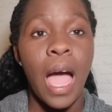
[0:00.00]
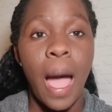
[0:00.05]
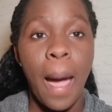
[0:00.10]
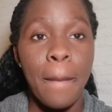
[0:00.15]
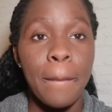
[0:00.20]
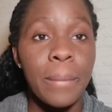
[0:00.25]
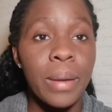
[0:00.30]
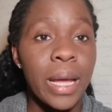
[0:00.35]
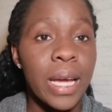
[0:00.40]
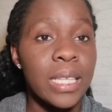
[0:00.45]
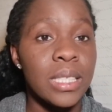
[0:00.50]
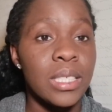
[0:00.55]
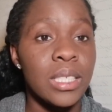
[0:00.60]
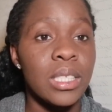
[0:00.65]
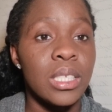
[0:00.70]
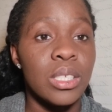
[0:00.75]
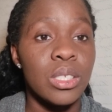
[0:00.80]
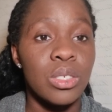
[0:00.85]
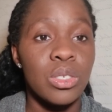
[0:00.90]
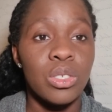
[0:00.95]
Apply to
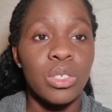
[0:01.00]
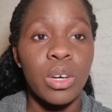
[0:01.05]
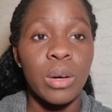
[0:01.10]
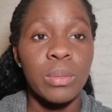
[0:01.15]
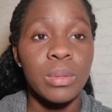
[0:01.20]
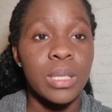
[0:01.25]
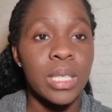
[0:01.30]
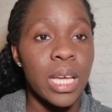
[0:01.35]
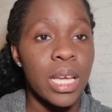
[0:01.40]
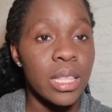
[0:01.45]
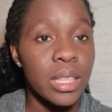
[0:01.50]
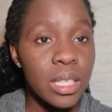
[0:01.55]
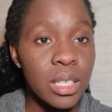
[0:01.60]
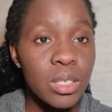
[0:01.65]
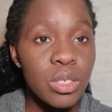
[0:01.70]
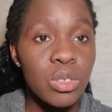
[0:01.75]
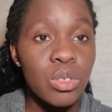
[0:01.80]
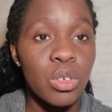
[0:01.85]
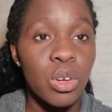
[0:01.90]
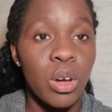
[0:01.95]
these jobs, and
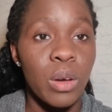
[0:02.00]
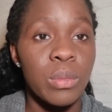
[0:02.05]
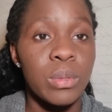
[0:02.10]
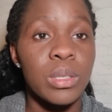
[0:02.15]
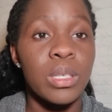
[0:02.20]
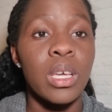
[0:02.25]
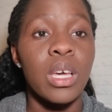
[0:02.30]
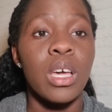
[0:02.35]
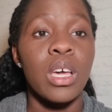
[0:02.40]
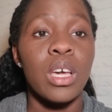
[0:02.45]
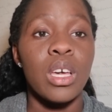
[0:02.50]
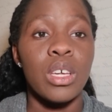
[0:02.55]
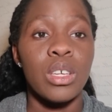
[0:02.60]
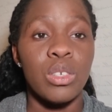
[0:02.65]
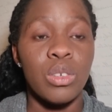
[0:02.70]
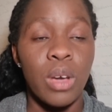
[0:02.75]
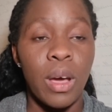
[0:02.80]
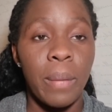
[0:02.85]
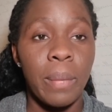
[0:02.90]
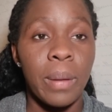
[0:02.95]
these jobs,
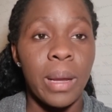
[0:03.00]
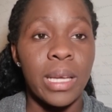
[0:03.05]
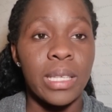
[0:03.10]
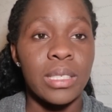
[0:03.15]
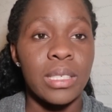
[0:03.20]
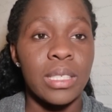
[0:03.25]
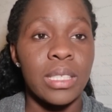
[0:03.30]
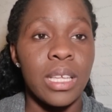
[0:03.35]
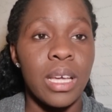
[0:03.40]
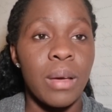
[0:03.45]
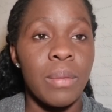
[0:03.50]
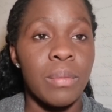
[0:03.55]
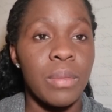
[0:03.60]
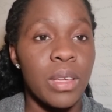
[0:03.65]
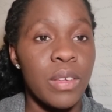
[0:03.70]
you apply to them.